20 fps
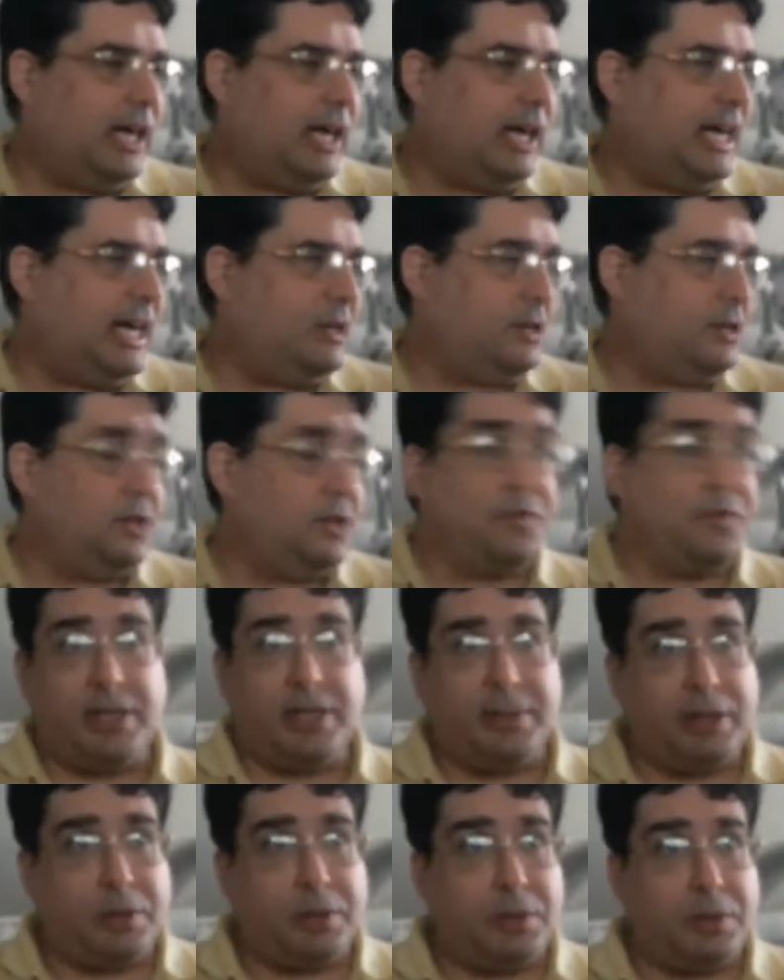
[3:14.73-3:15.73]
I don't know if
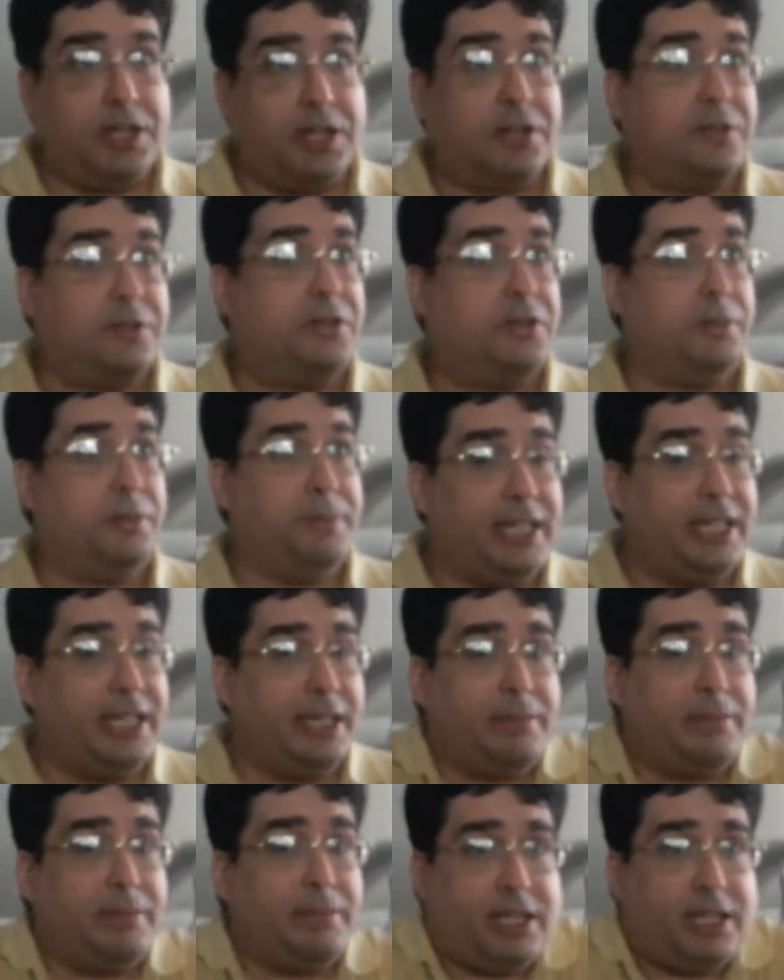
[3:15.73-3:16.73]
anybody would interview me,
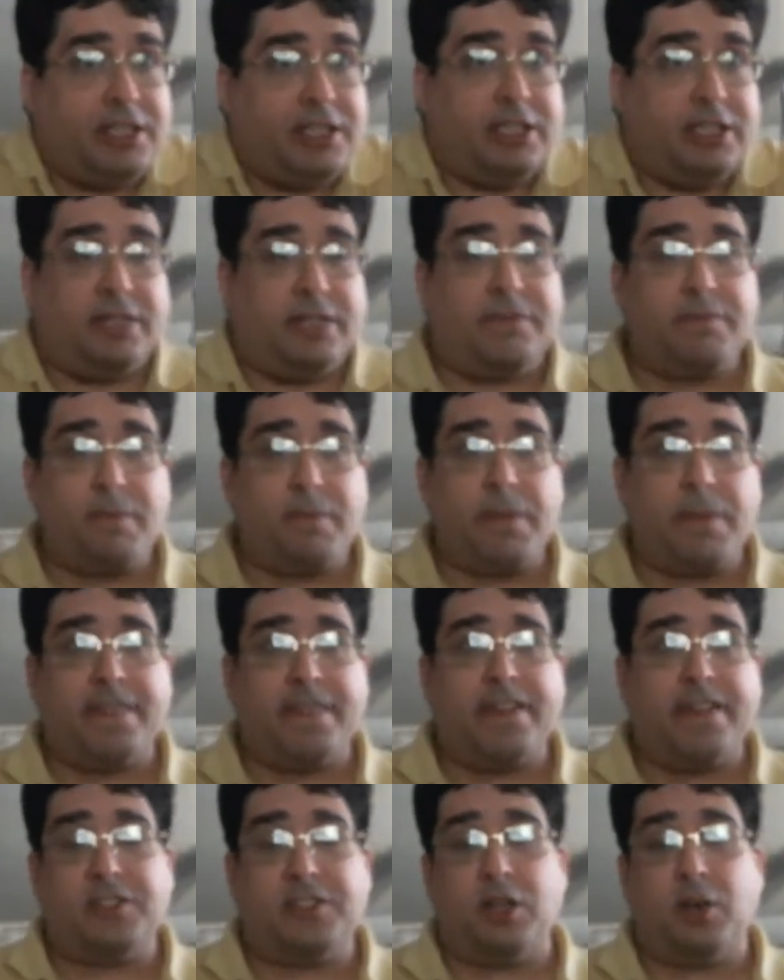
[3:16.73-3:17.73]
but you know,
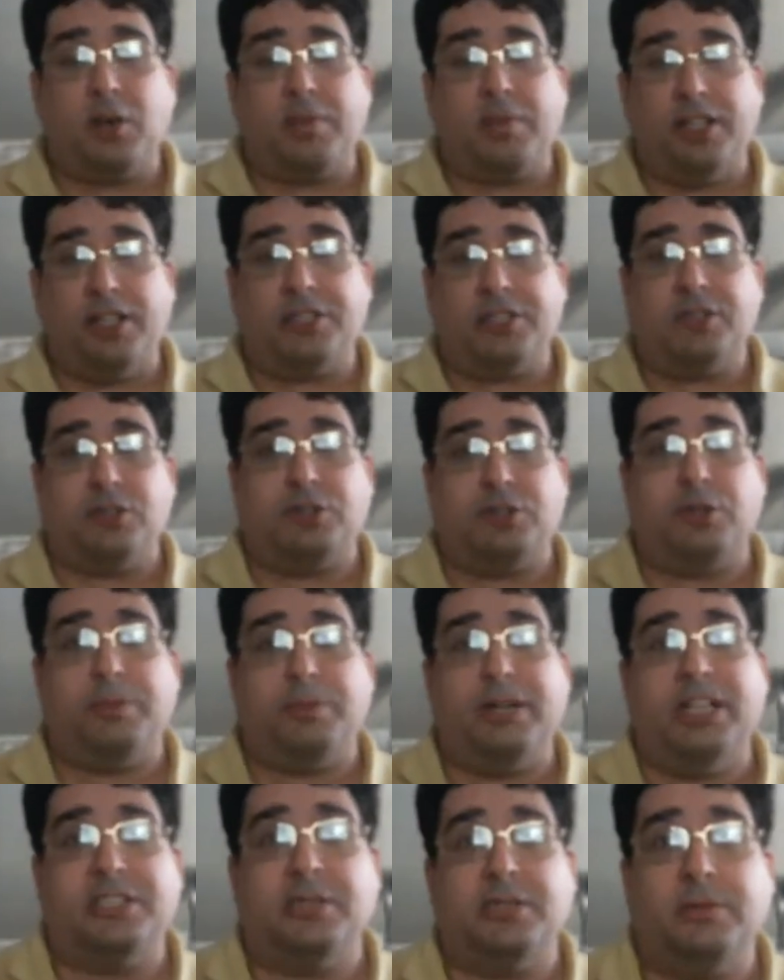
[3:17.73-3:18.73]
it's also
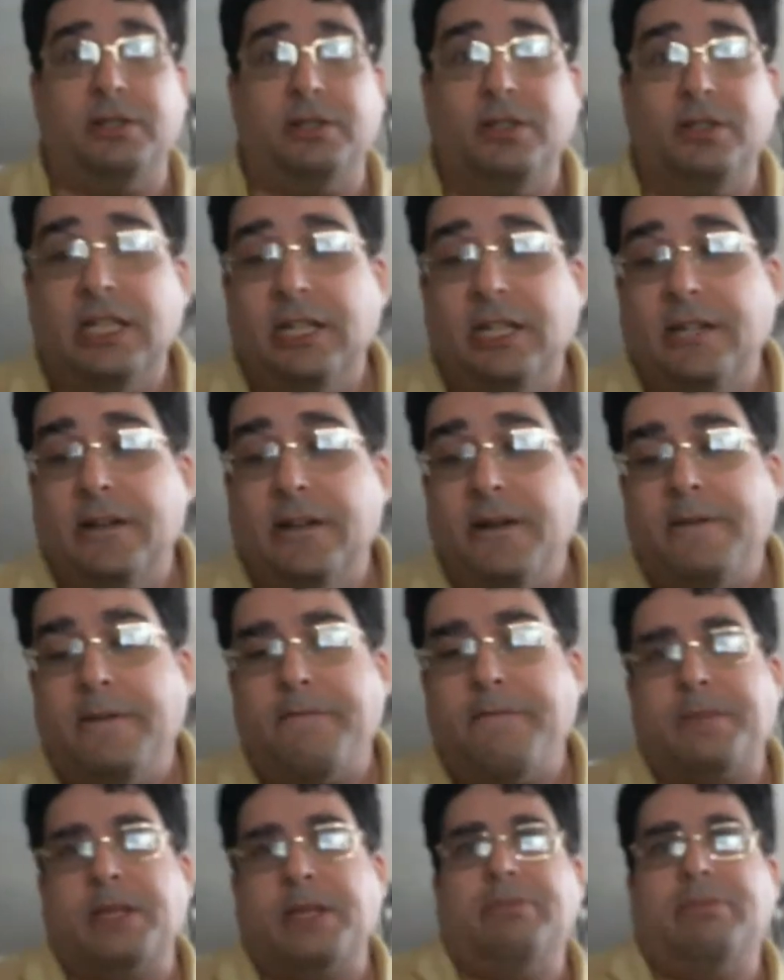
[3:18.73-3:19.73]
possible.
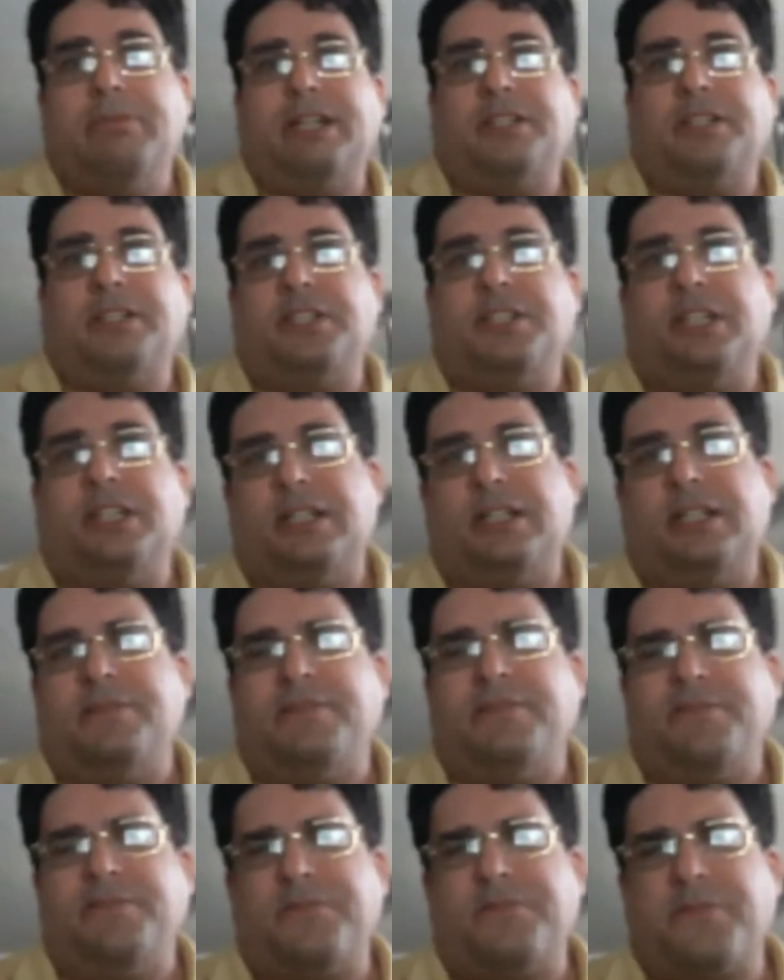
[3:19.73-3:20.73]
But
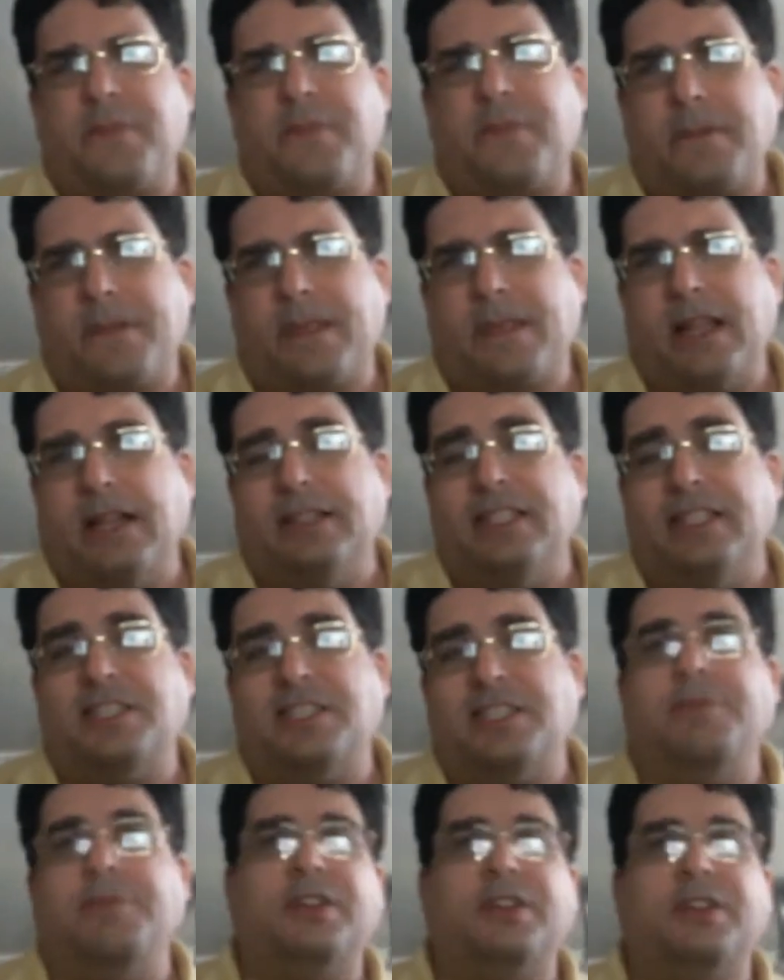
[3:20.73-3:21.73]
and there's
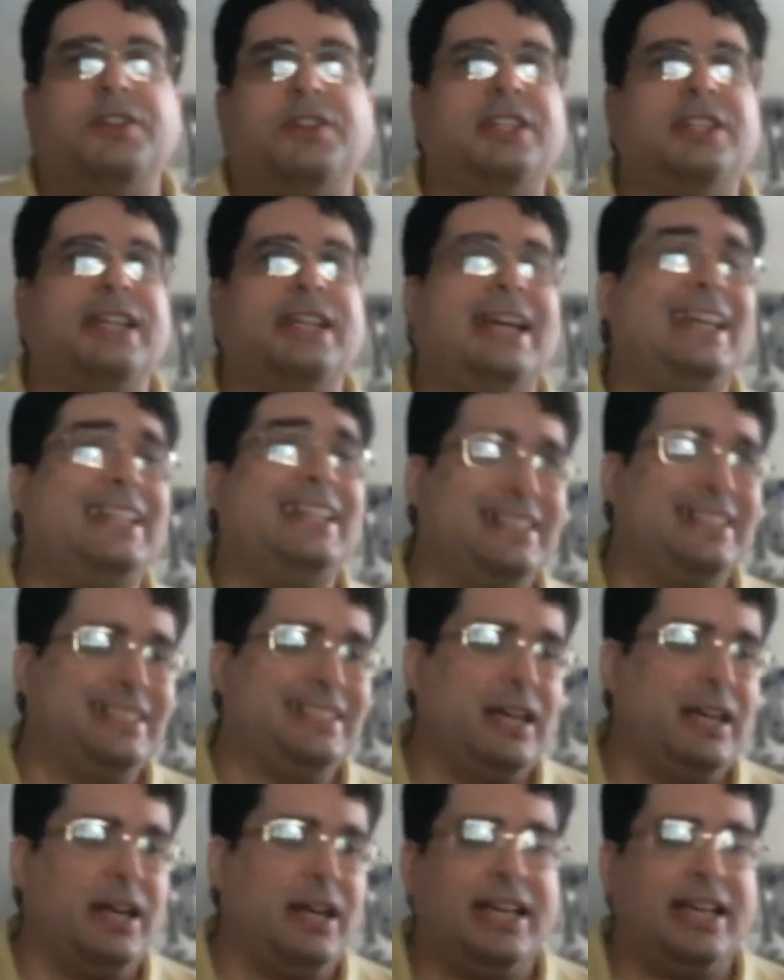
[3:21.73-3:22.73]
something different
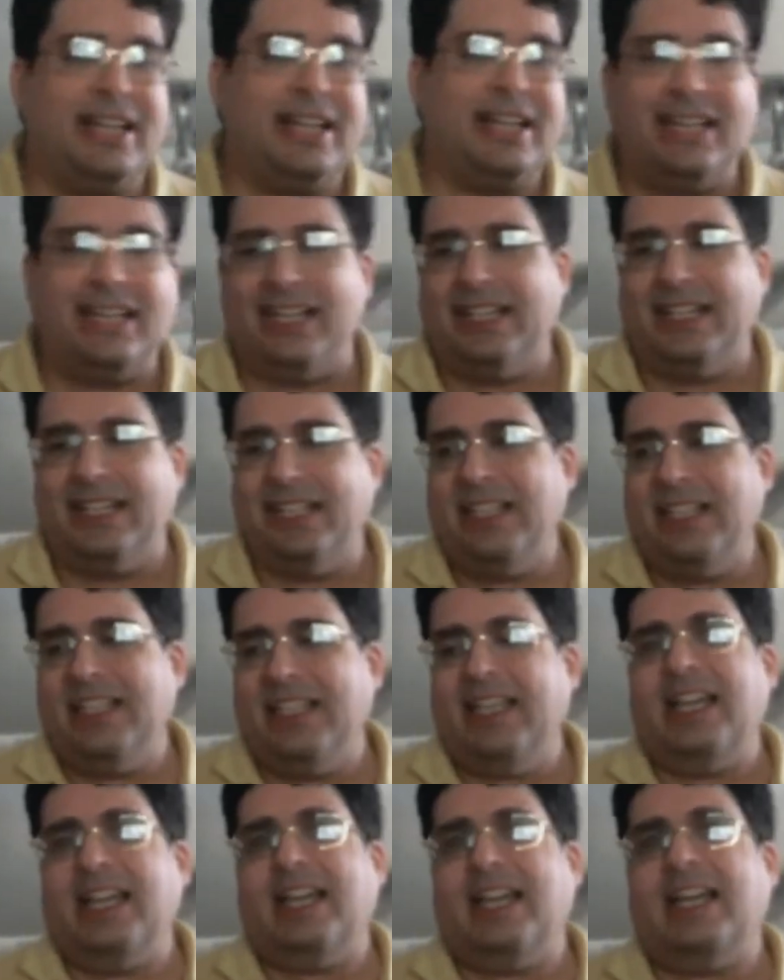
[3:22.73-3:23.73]
that I can add,
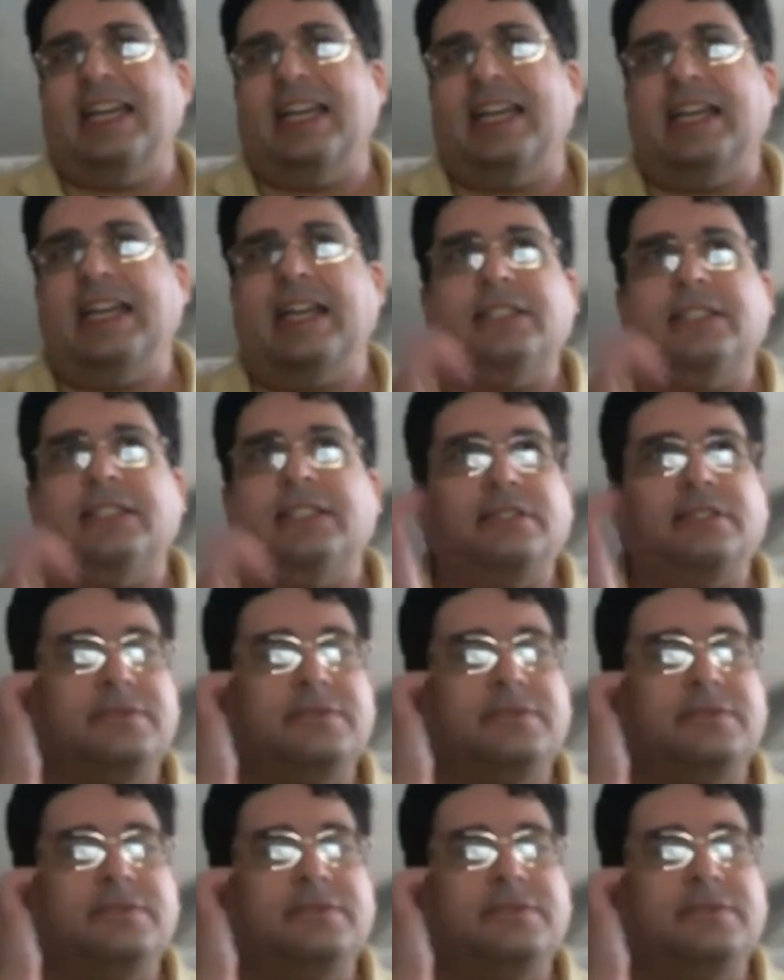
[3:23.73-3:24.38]
and